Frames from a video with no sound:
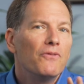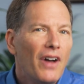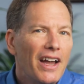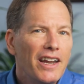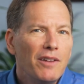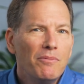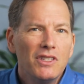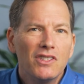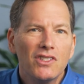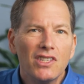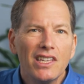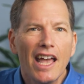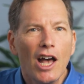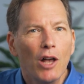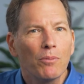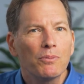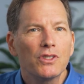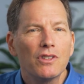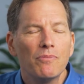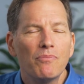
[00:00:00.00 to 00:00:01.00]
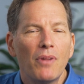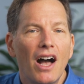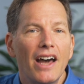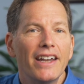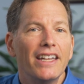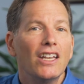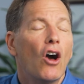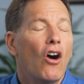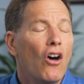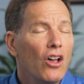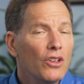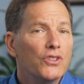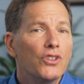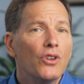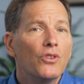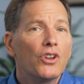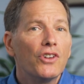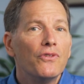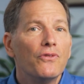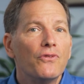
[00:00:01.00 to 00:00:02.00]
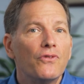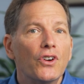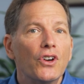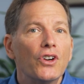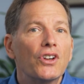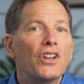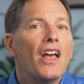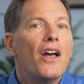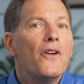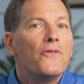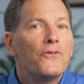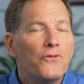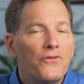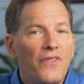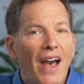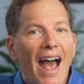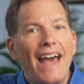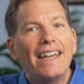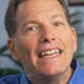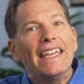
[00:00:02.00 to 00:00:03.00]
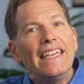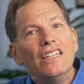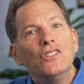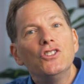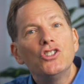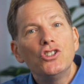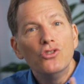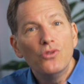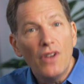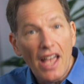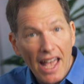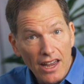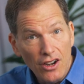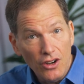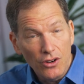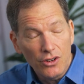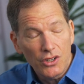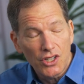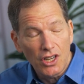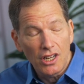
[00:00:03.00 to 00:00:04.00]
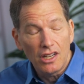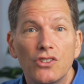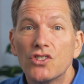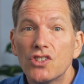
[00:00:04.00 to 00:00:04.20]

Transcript: Vitamin C helps the body also convert fat into energy.